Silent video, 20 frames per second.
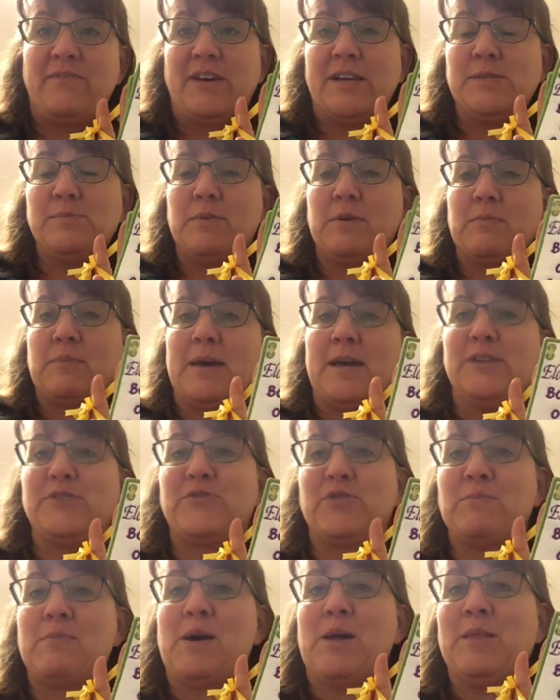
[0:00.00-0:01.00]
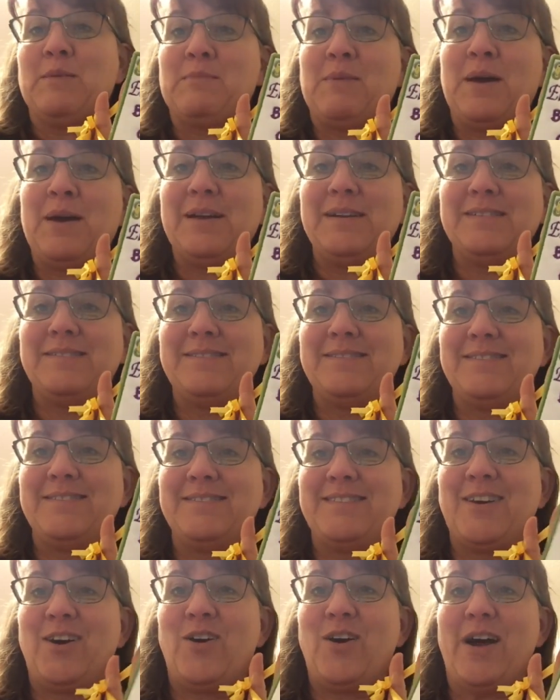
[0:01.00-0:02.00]
the Facebook page for Molly Mine.
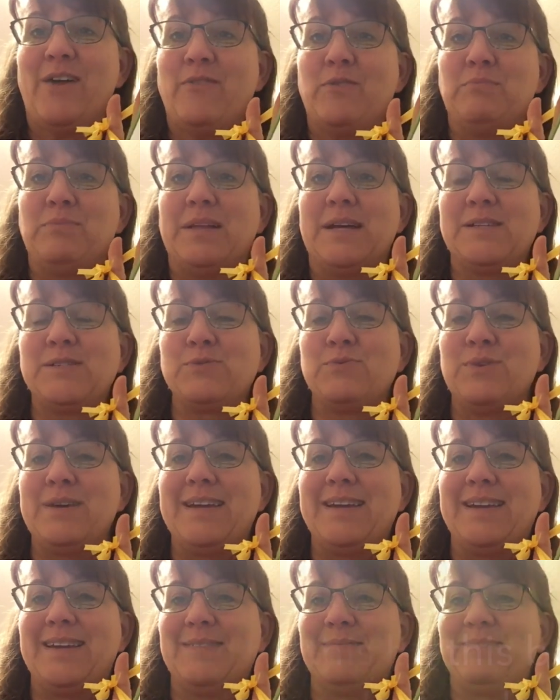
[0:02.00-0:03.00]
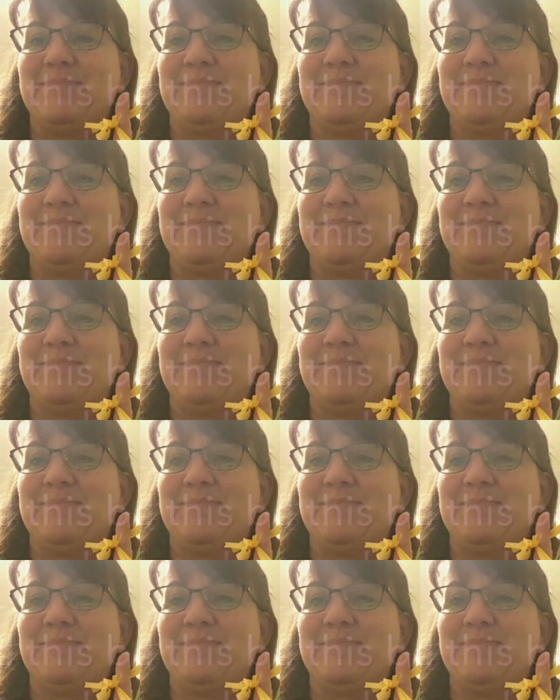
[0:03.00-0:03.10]
Y'all have a blessed week.